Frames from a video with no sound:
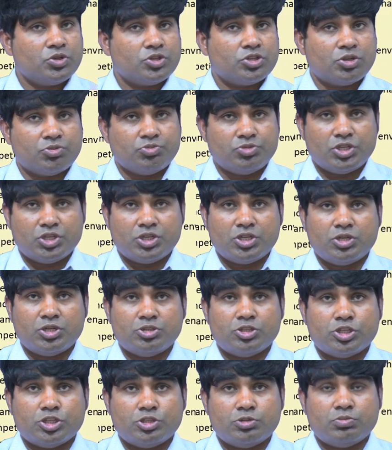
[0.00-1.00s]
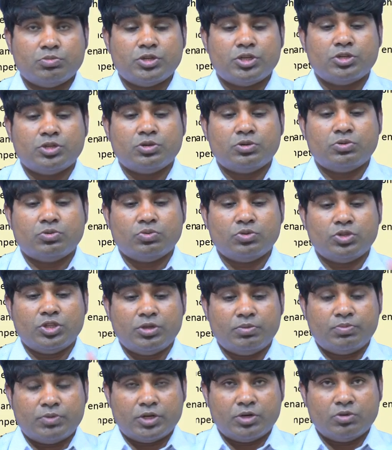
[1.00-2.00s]
subjective judgment to
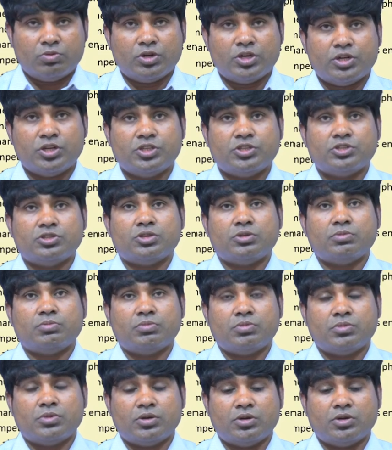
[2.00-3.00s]
the particular decision